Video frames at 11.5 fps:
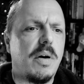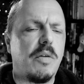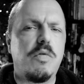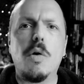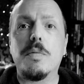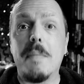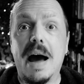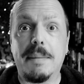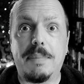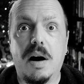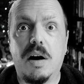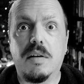
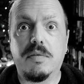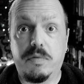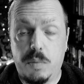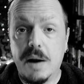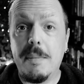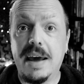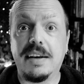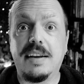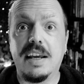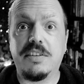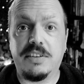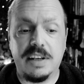roadmap of where
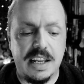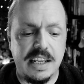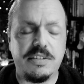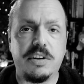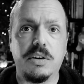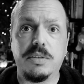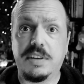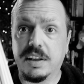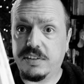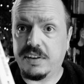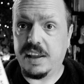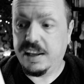meditation leads you,
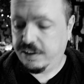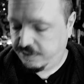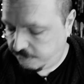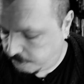this is